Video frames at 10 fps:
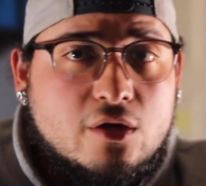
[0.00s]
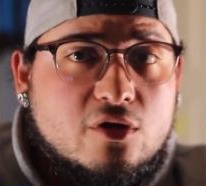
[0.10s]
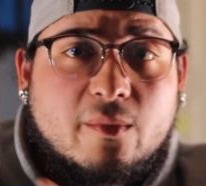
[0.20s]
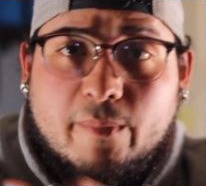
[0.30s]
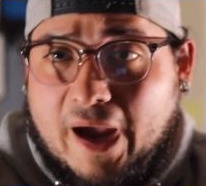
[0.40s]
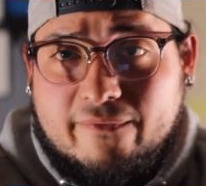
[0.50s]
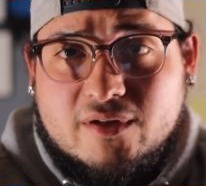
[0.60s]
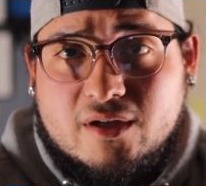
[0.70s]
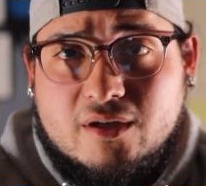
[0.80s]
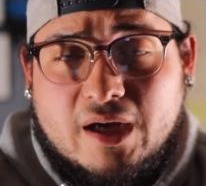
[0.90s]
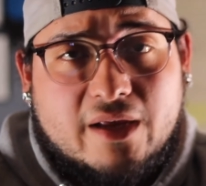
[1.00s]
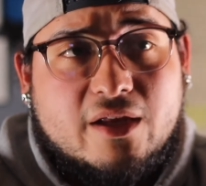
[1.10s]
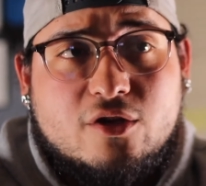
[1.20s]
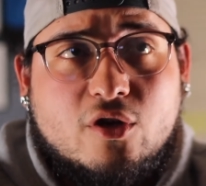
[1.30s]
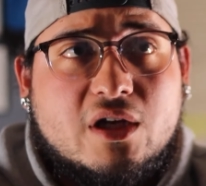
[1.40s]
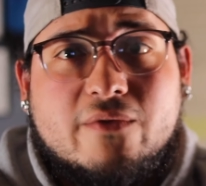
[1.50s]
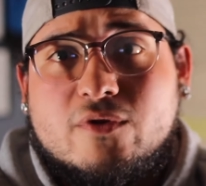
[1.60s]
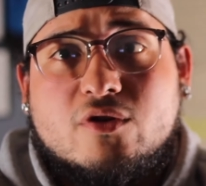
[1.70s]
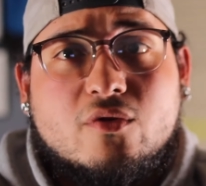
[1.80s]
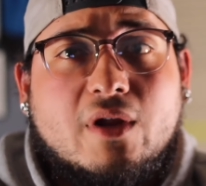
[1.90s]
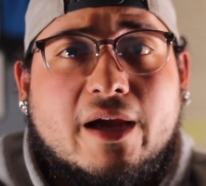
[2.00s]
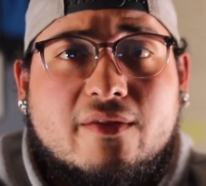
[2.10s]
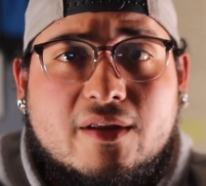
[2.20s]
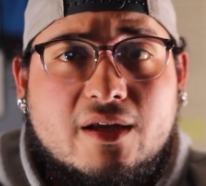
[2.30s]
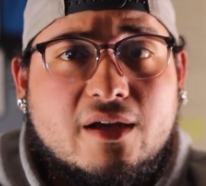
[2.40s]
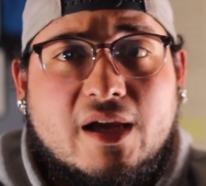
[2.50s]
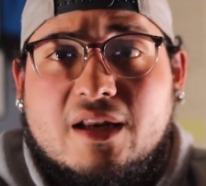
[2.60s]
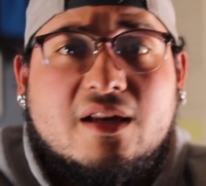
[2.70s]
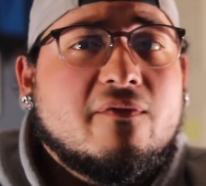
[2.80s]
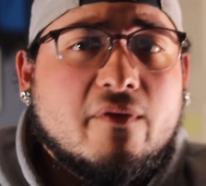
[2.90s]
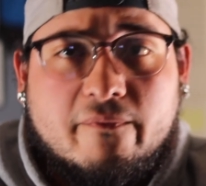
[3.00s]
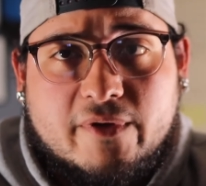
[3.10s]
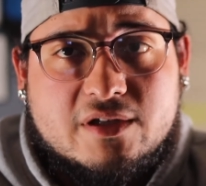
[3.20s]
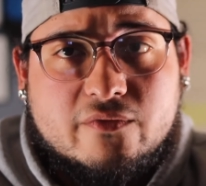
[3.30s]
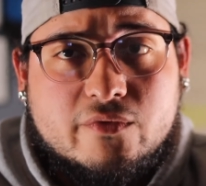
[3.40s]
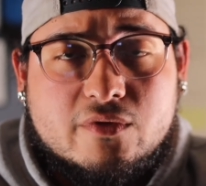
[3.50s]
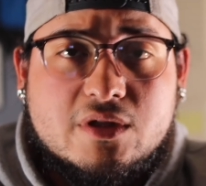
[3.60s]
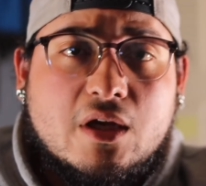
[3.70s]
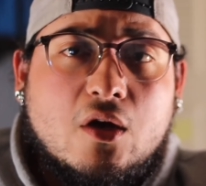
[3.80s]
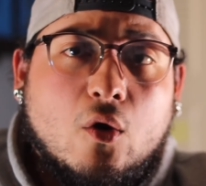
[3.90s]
Do the BAFTA, and then you can even do like the indie film festivals